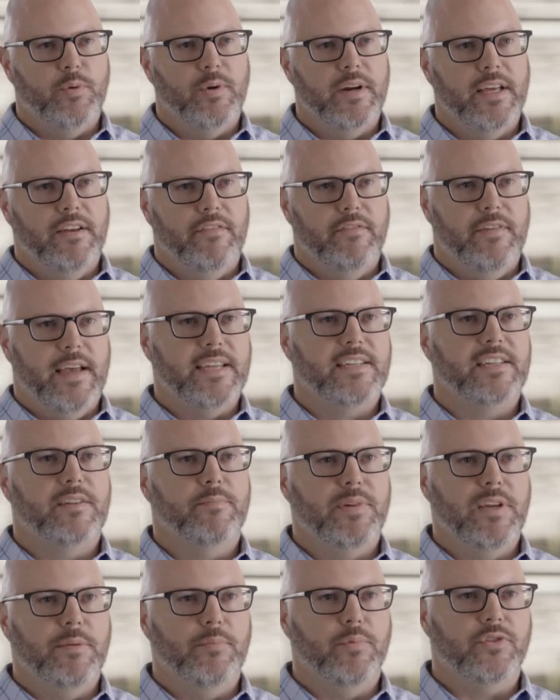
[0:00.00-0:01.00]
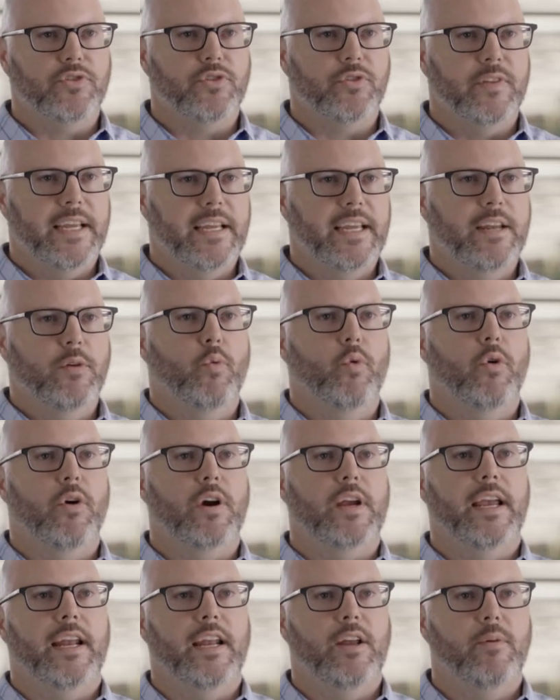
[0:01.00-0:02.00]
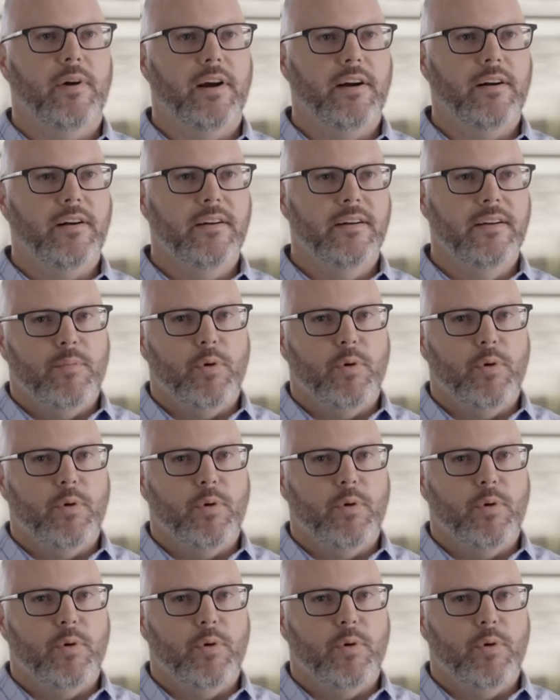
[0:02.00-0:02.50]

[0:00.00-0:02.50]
want to invest in people so they can work anywhere,